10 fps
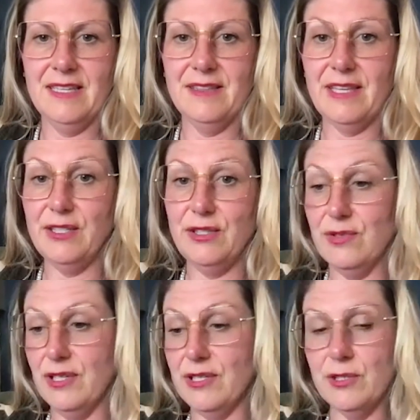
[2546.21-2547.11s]
that you
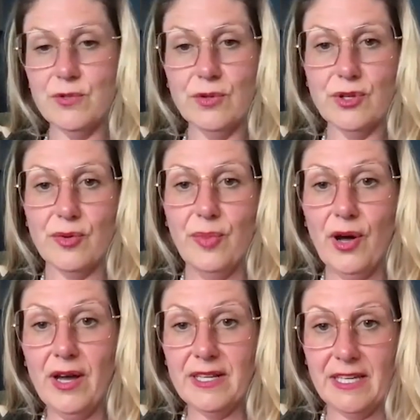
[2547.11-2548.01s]
can control your
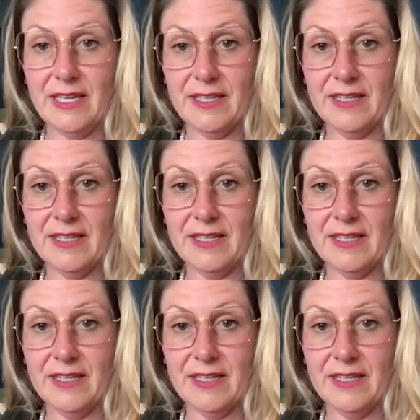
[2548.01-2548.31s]
body.